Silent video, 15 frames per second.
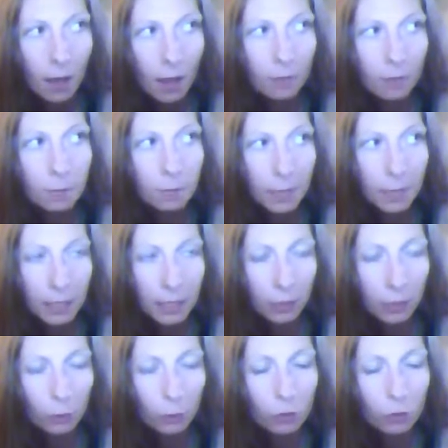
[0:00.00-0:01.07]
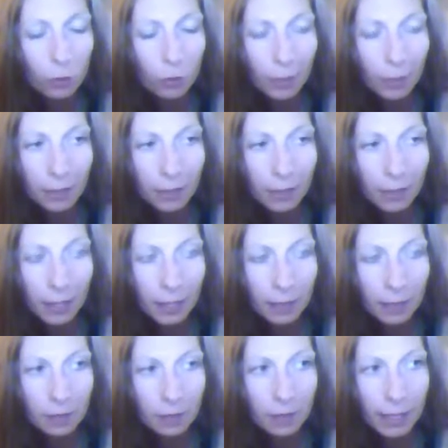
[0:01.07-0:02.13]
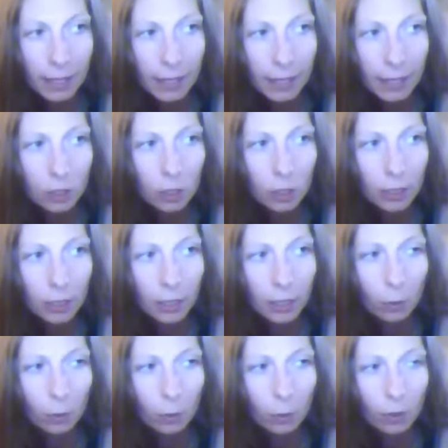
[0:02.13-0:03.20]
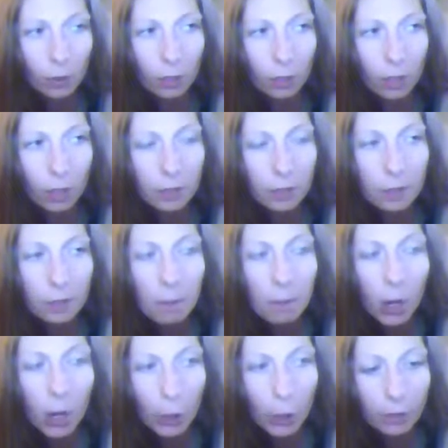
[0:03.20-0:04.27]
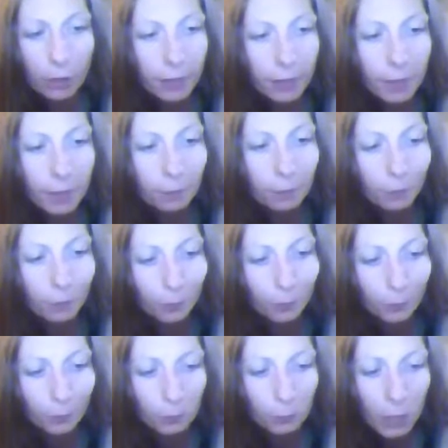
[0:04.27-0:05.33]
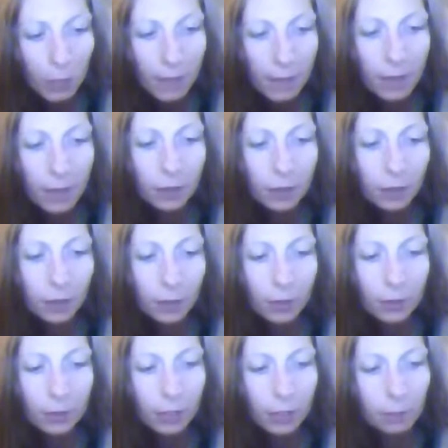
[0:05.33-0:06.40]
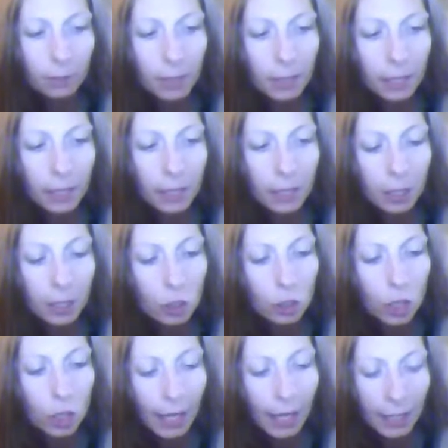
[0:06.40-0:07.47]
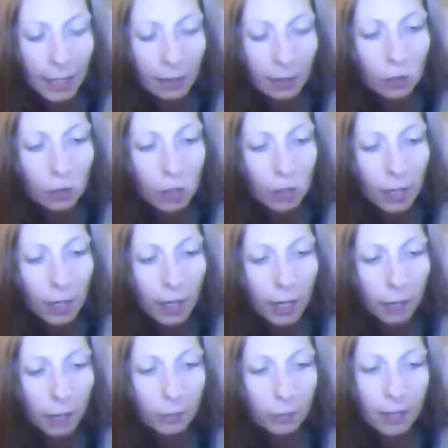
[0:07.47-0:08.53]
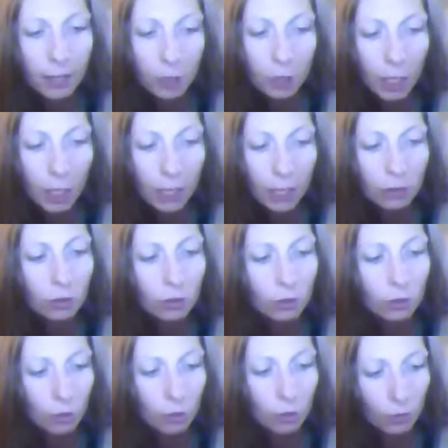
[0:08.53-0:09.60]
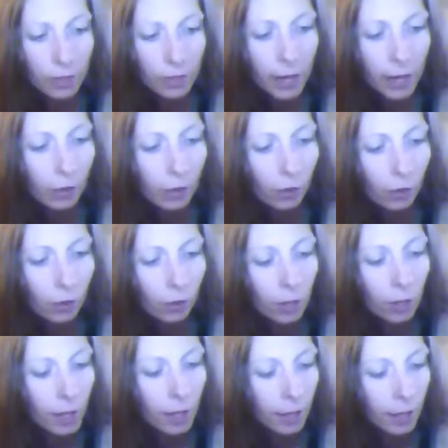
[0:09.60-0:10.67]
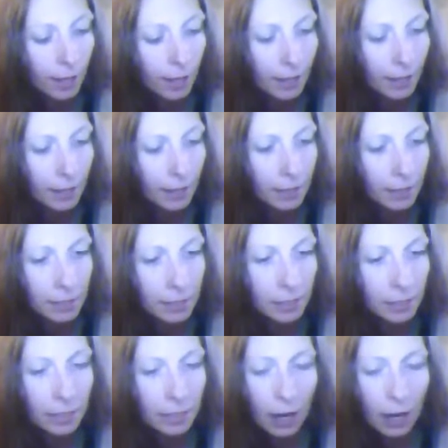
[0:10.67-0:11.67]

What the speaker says: of being or doing things financially or some part of it, and then there's going to be a change, and with that change there's a new cycle, and